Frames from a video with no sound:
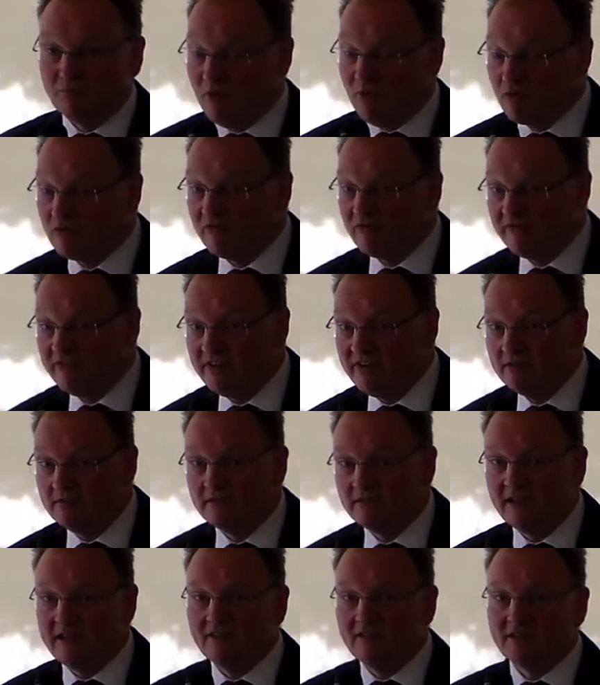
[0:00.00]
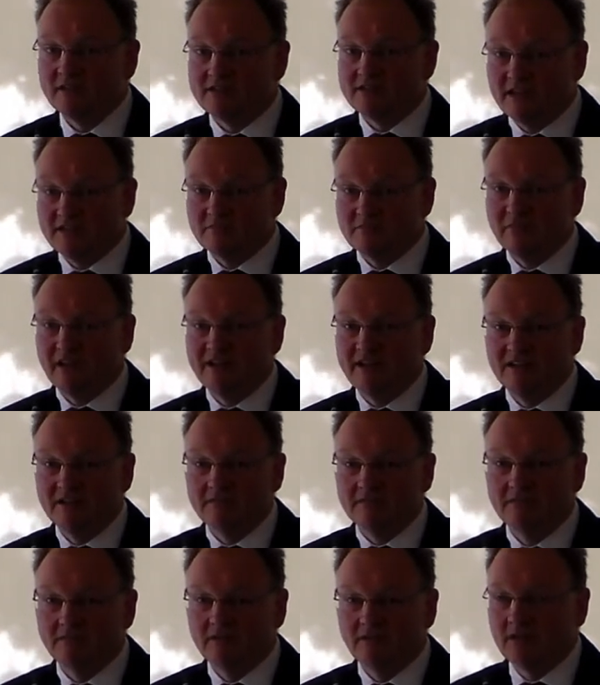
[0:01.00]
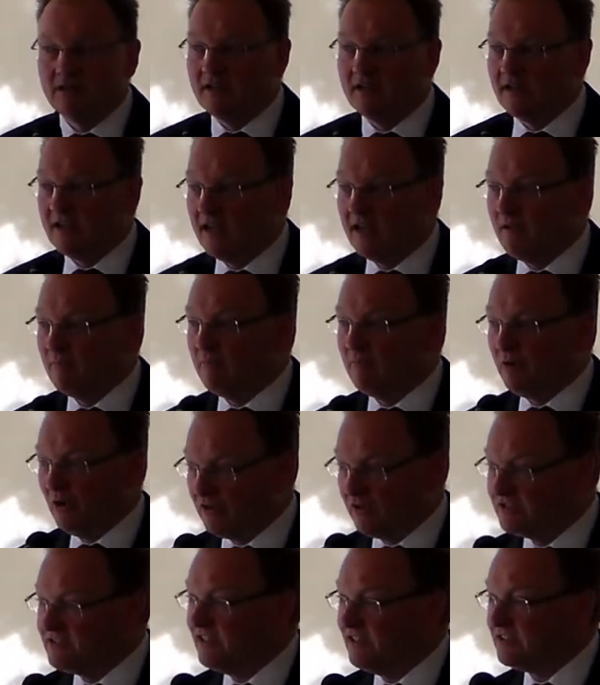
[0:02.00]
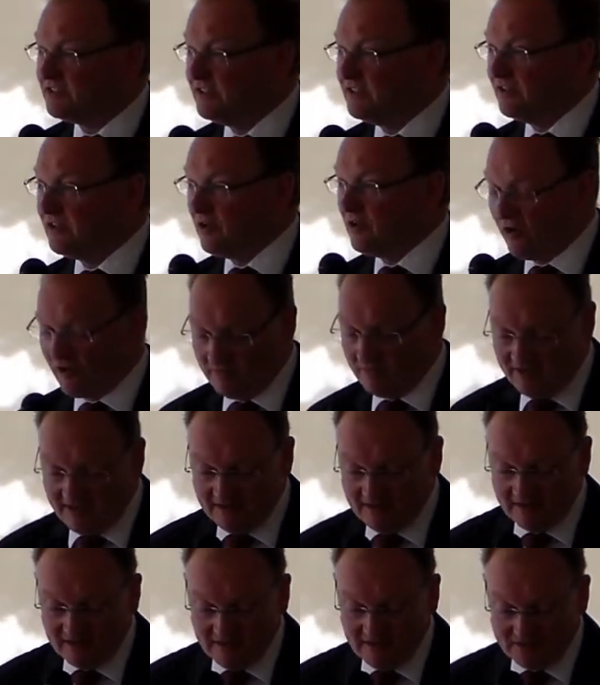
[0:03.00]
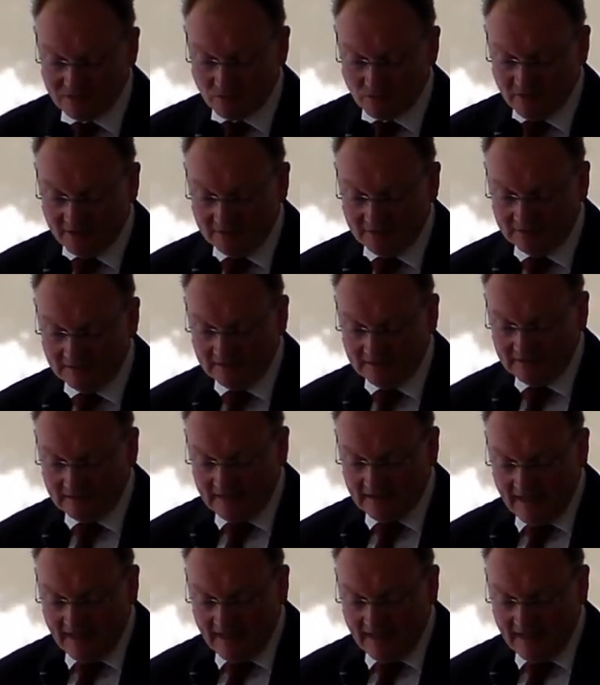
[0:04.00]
demography, in the Tasmanian uh, politics and economy as well,